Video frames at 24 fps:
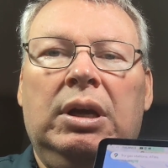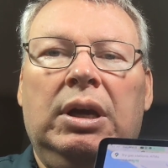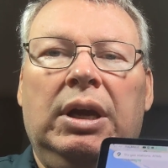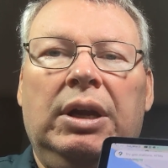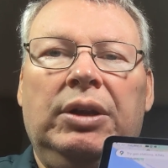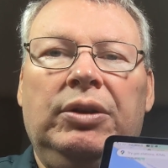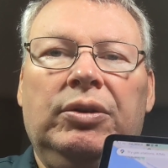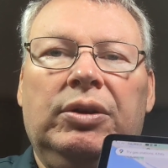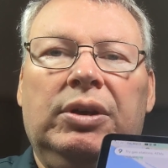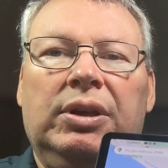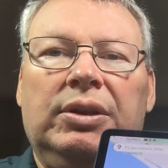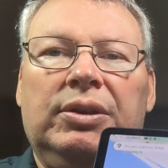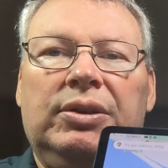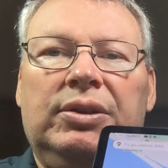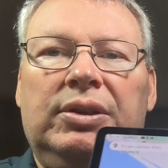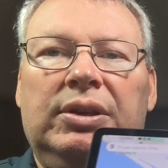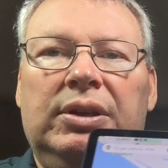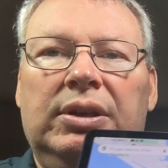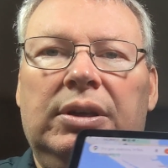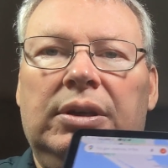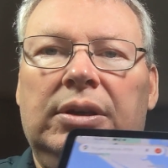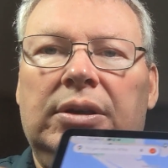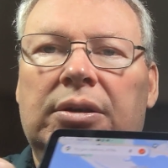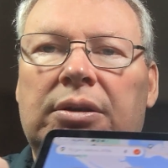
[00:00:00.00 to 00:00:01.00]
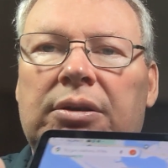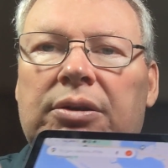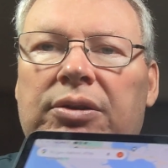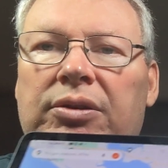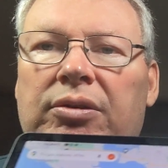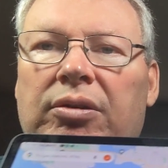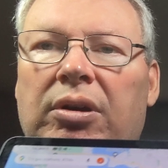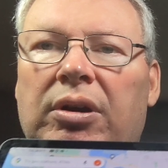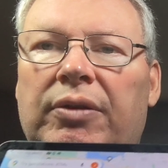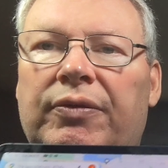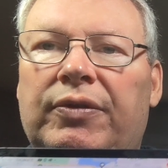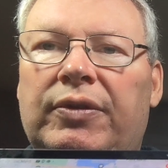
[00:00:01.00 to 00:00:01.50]
And you can see,
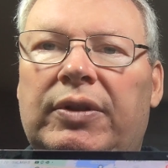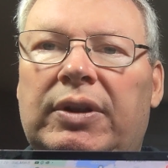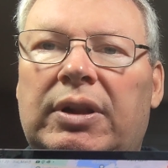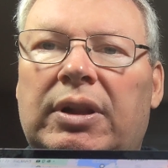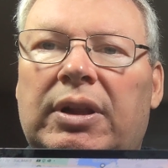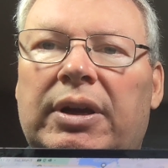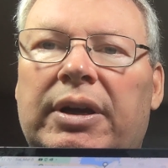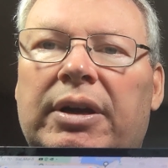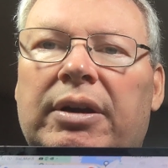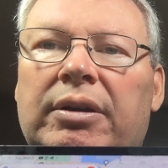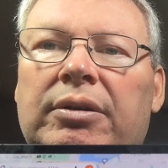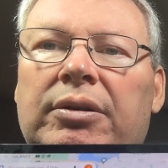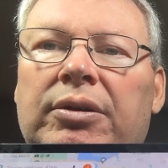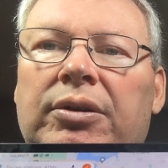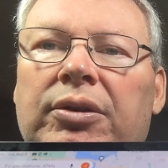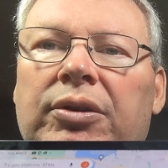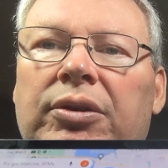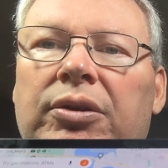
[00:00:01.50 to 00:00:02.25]
sorry for the glare,